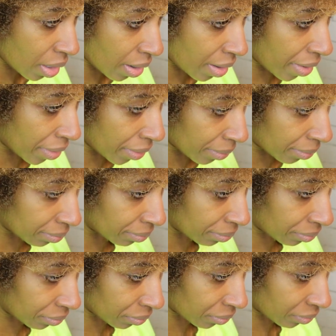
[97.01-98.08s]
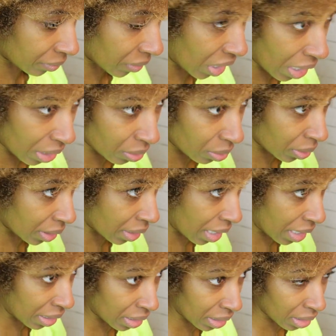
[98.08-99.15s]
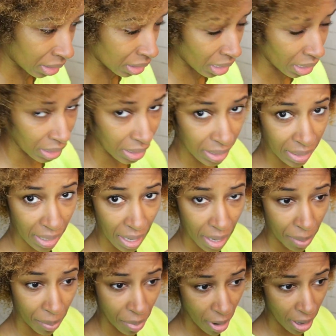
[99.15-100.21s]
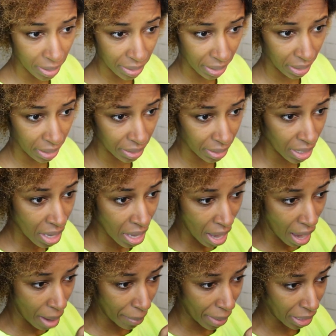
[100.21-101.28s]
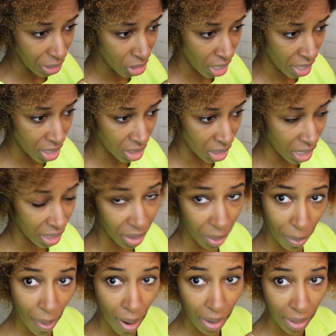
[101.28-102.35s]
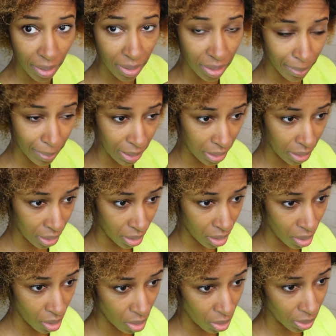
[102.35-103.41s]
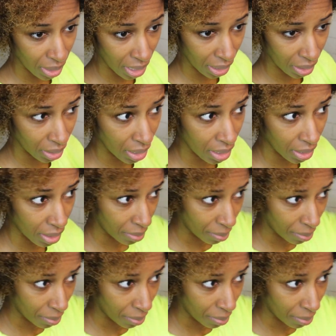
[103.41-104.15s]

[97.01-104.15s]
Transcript: that I do. And this is like the same process. I might change like the products, but the whole technique